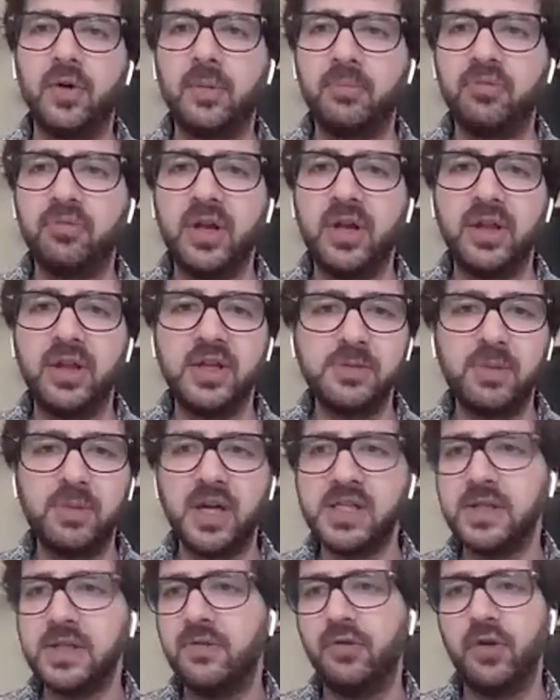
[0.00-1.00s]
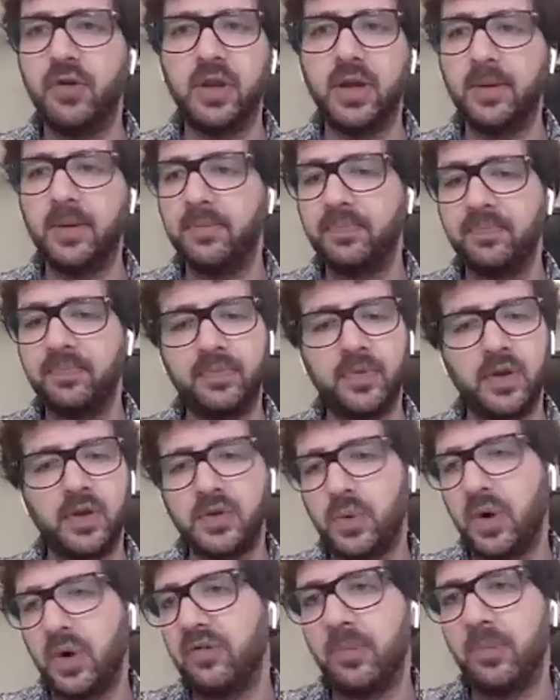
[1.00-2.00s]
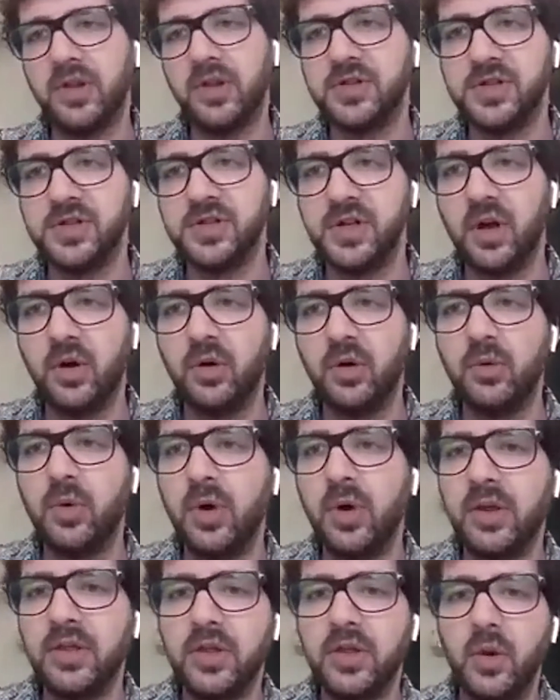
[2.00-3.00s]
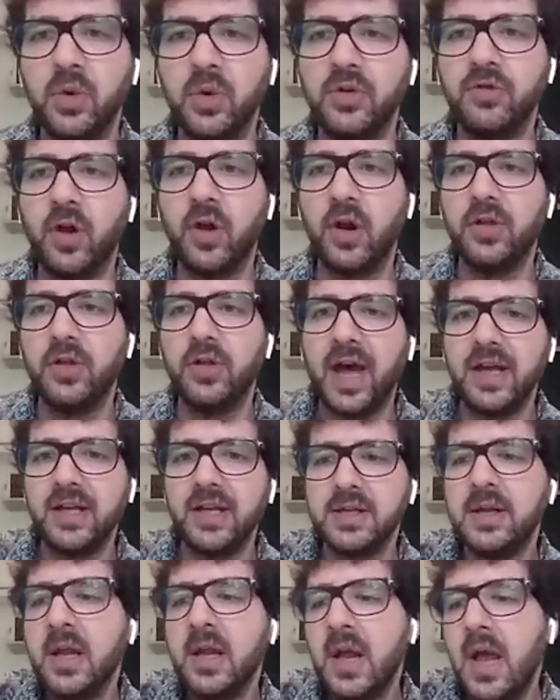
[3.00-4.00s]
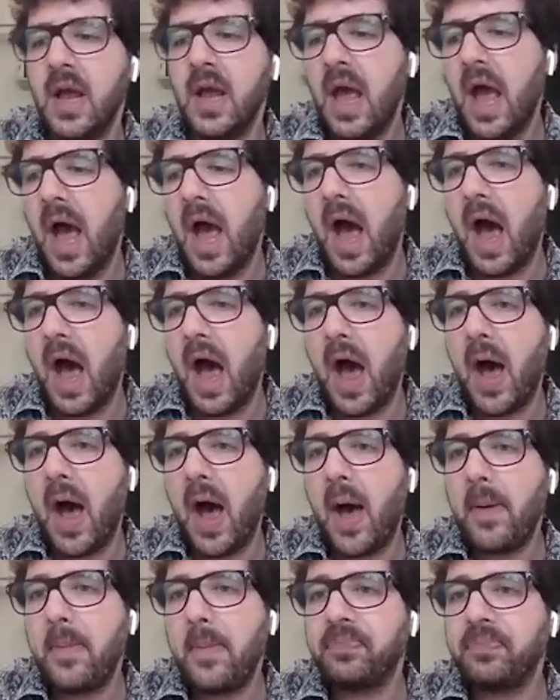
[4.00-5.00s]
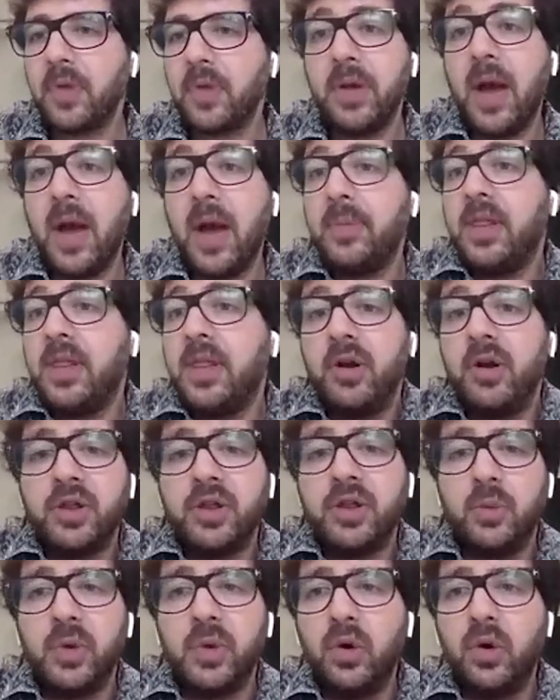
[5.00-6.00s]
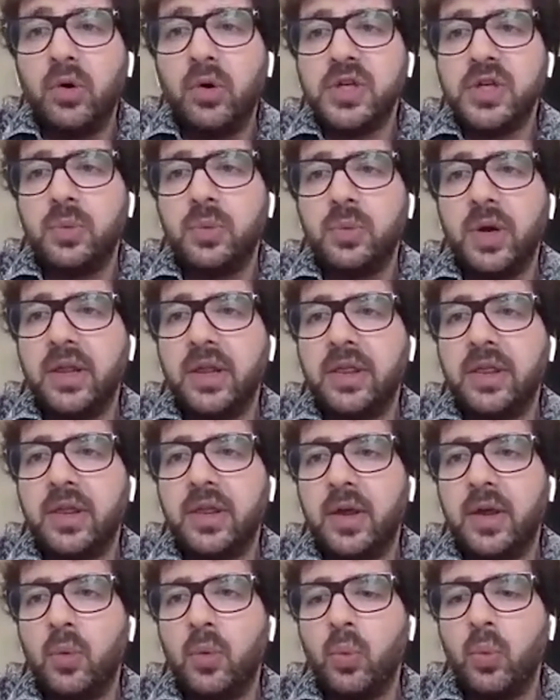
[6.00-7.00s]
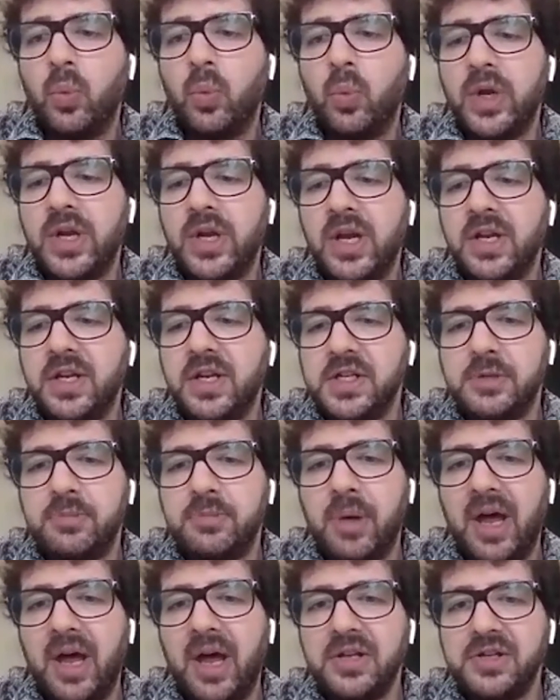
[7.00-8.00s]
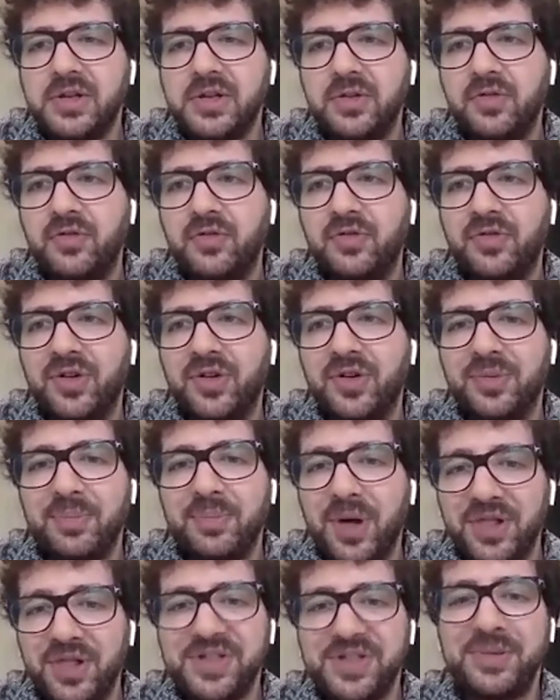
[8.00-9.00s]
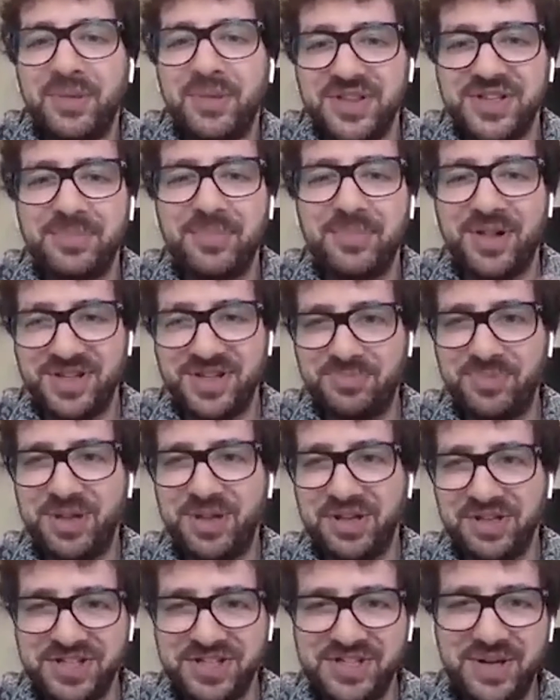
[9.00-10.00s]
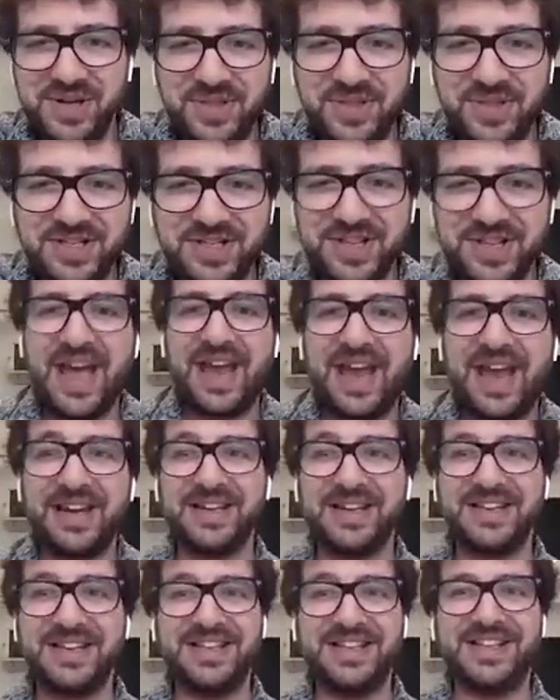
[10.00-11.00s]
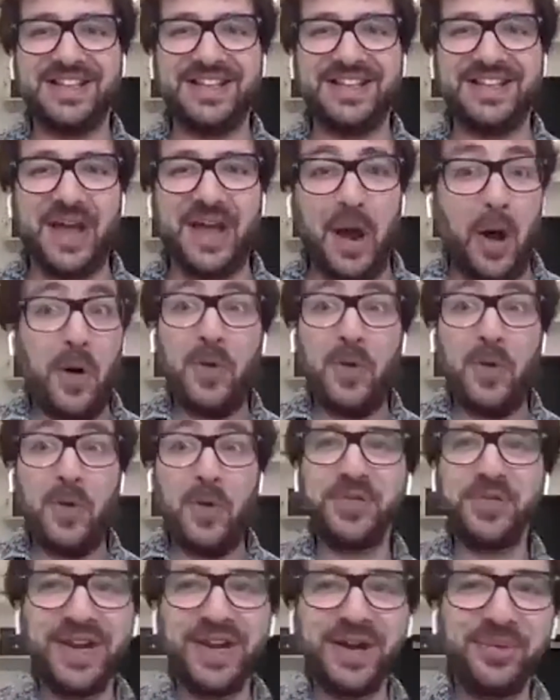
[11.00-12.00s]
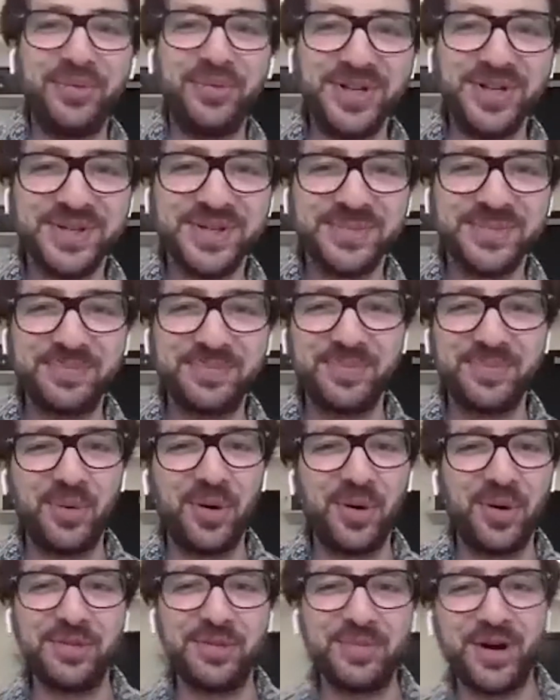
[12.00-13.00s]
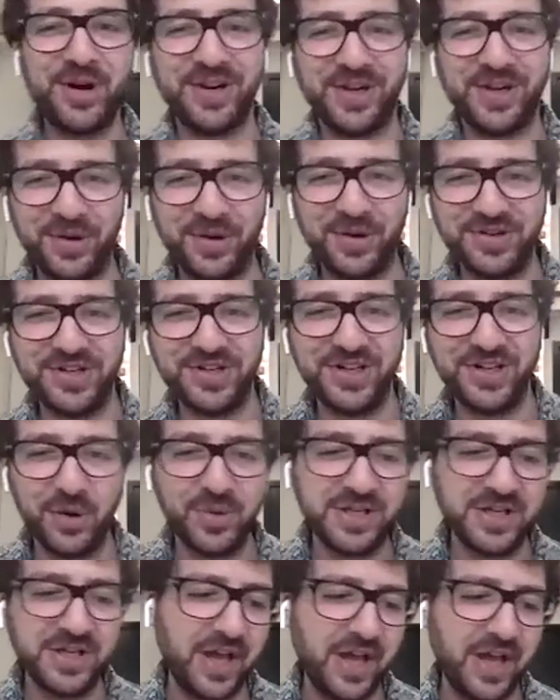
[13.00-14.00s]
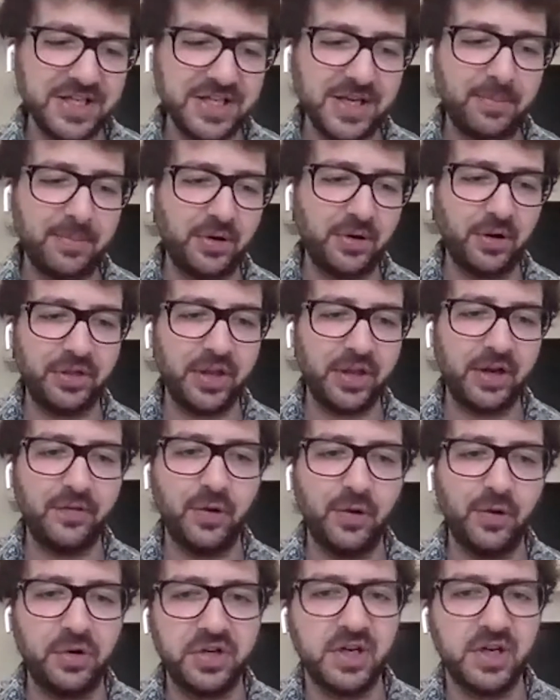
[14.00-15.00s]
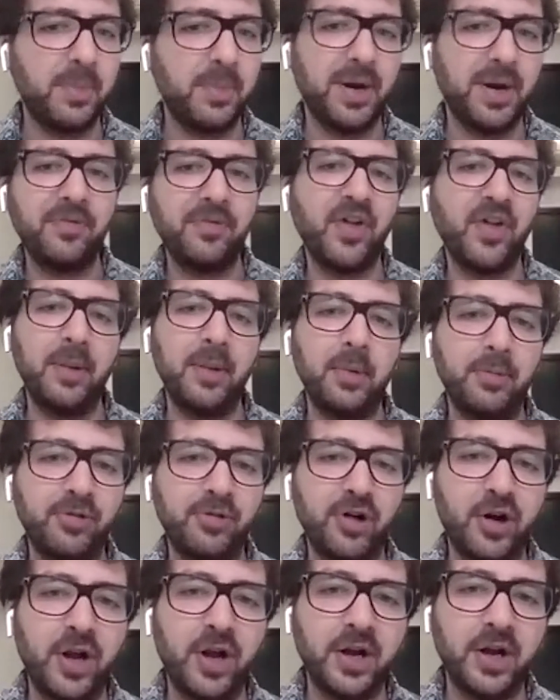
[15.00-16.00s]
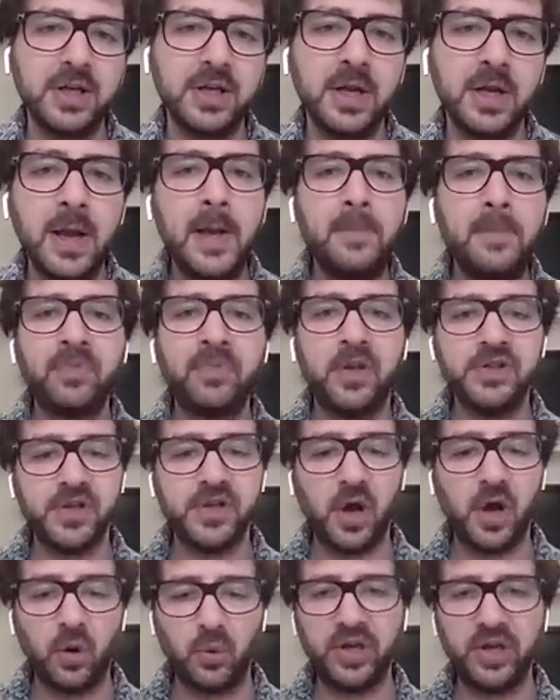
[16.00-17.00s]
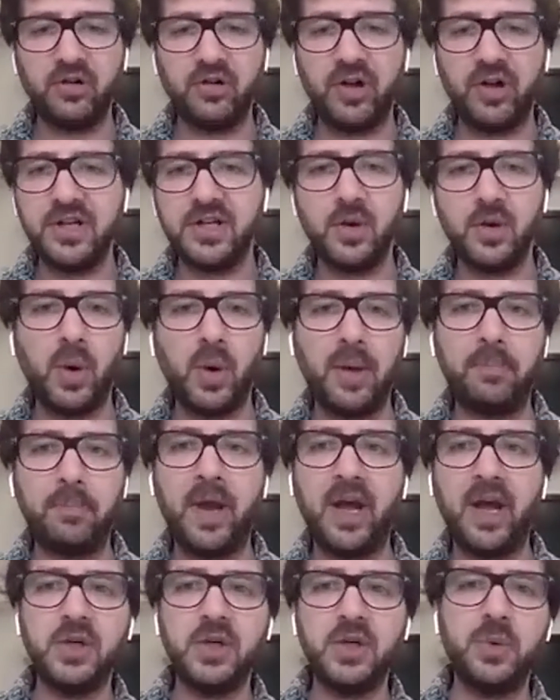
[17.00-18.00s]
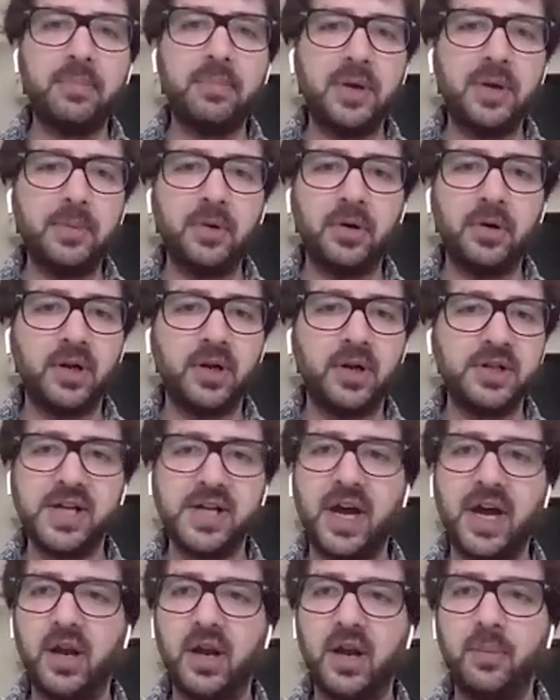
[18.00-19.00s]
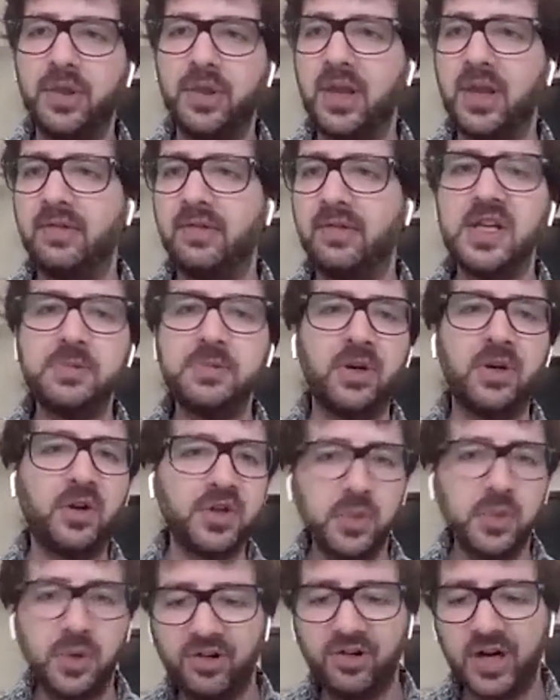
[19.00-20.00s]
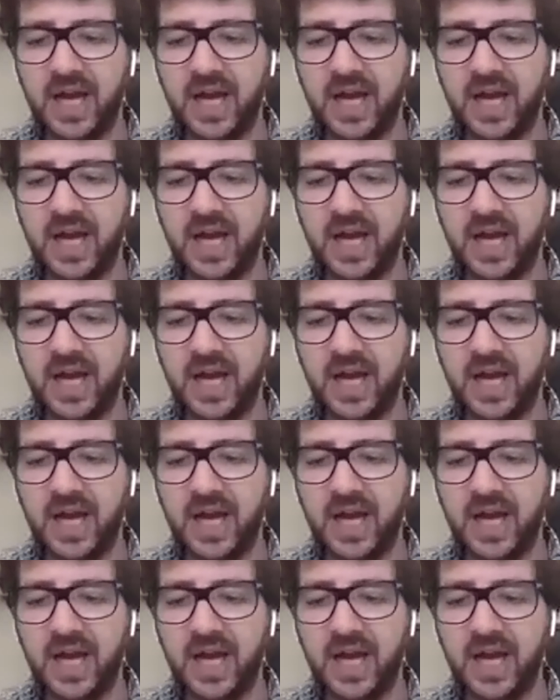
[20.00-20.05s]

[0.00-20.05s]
breathing space for the 12 months or so that would follow that. But yeah, I mean, the product that we launched with, we didn't spend sort of months and months and months building something to then hope that it was what the market wanted. We did that typical thing of launching a minimum viable product. So we created a web page where people could sign up with their Facebook or Twitter